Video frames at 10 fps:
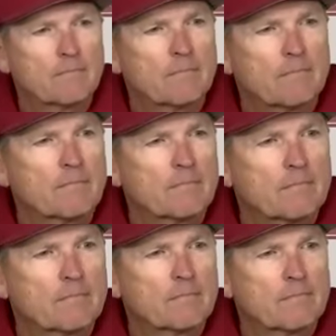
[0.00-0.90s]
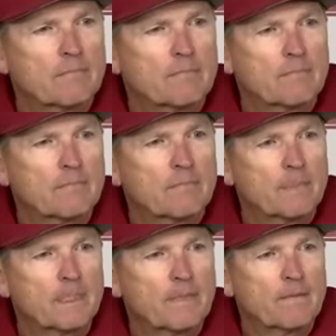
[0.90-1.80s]
Wallace scoring from second on the
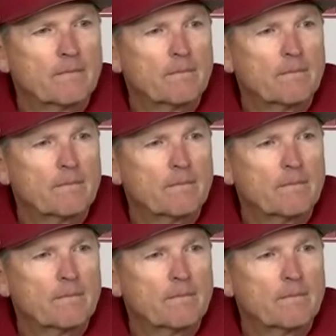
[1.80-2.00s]
infield hit.